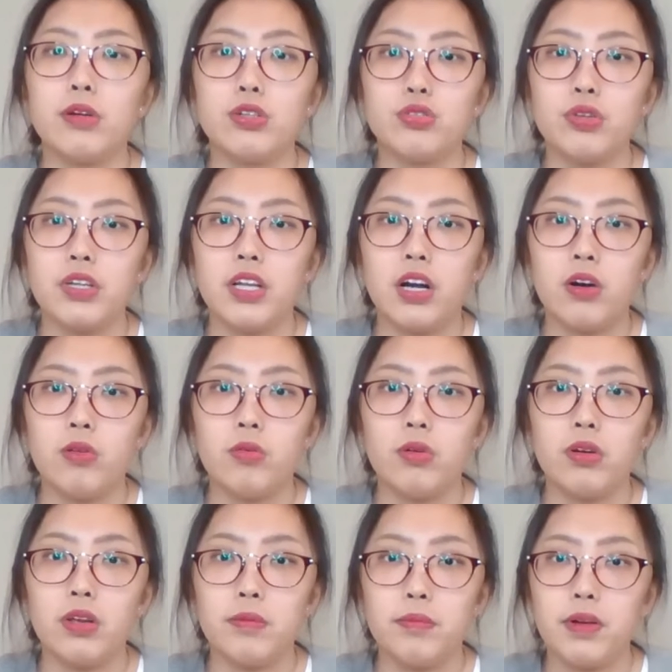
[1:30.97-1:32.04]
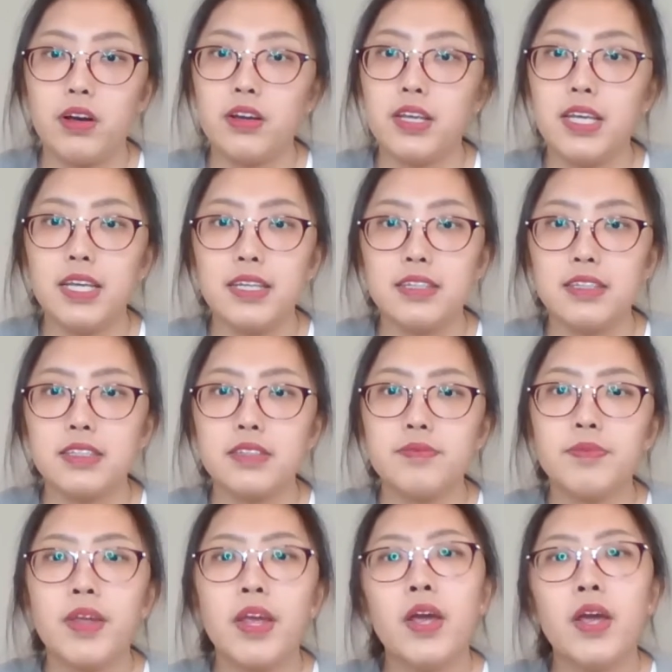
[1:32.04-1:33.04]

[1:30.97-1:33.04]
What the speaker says: we treat our employees.